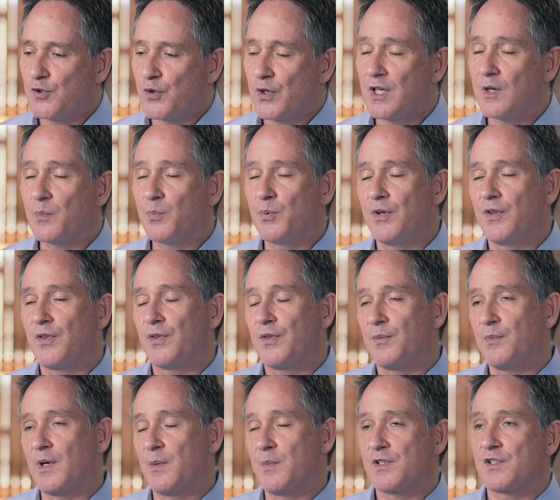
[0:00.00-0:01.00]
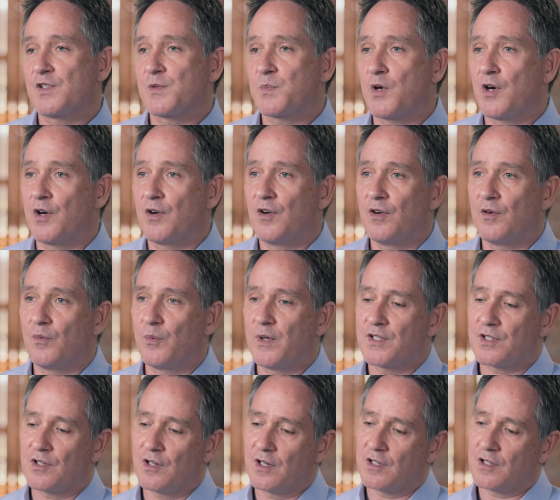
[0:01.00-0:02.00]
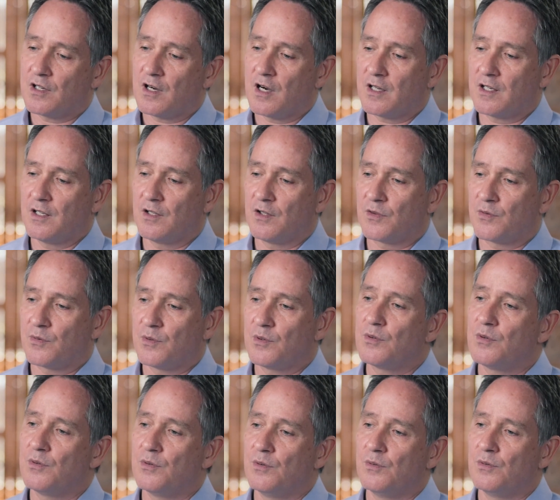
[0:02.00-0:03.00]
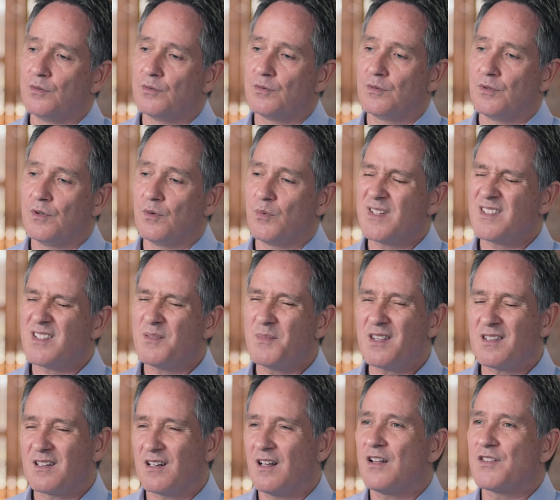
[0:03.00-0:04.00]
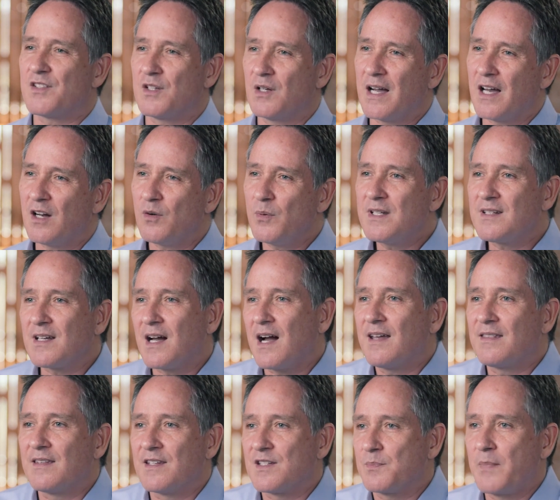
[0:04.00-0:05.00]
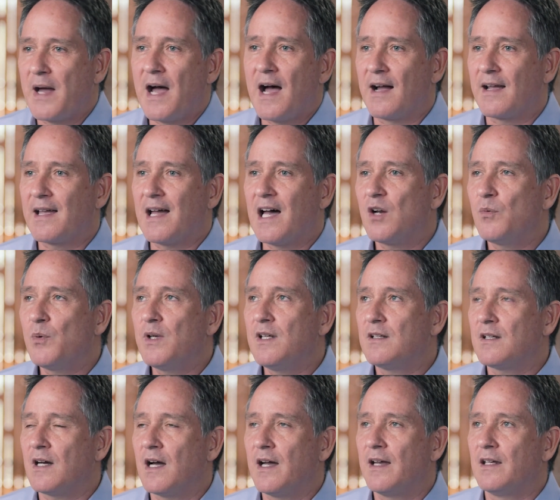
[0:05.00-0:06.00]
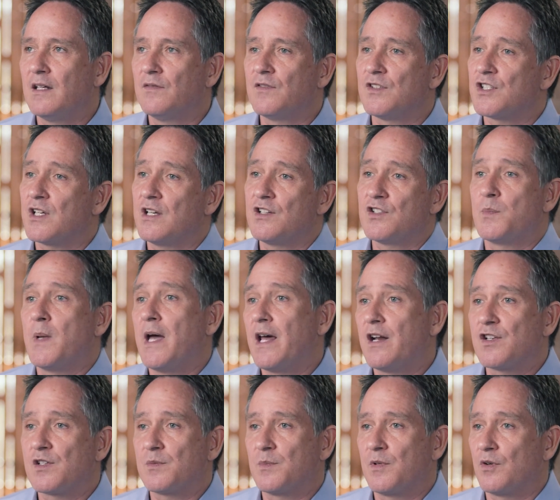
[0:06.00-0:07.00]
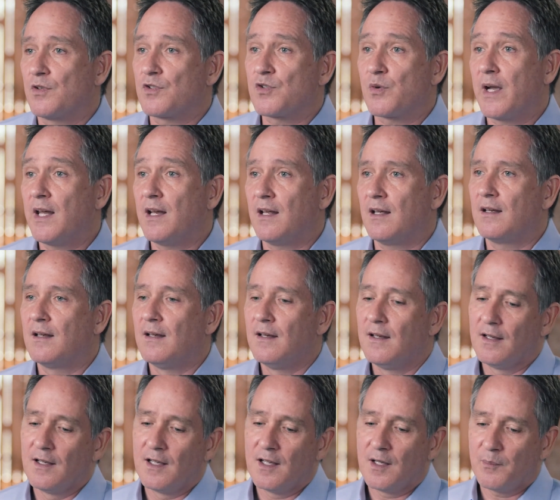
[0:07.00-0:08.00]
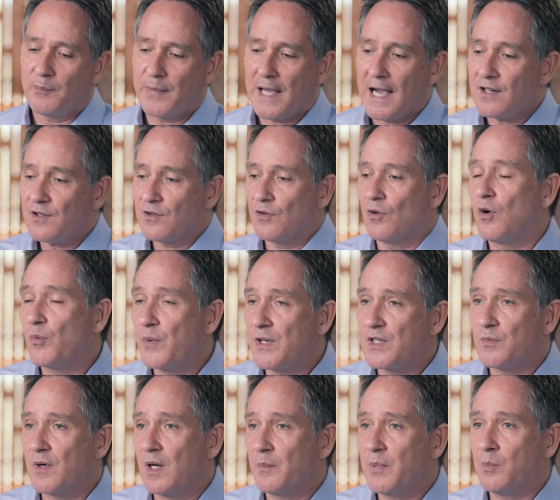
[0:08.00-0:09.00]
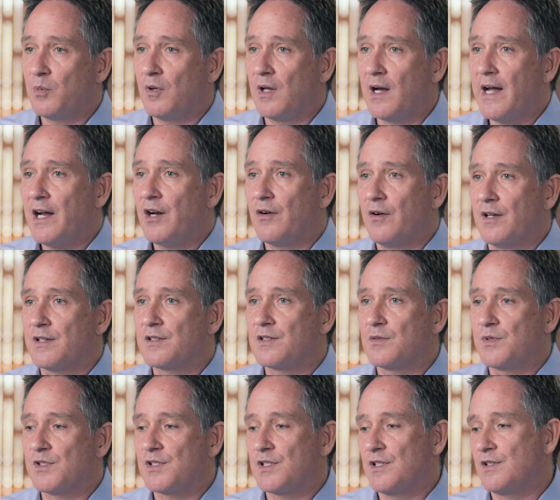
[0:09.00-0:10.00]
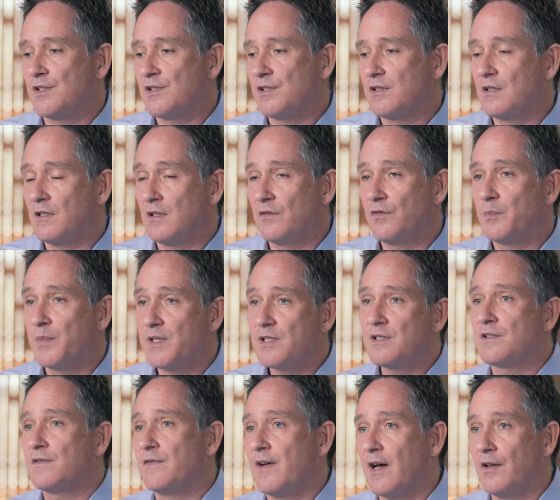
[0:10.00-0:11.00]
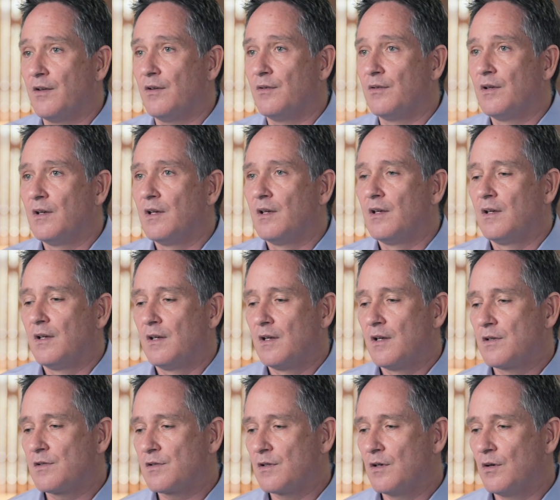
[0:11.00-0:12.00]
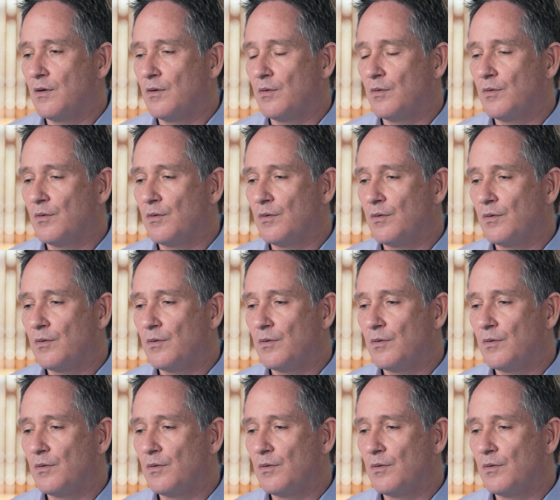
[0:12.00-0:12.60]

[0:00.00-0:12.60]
joined up with my business partner and we started talking through, you know, what's the methodology? How do we tie this back? How do we tie even change management or training back to the whole reason why people hire us, which is to deliver business value. So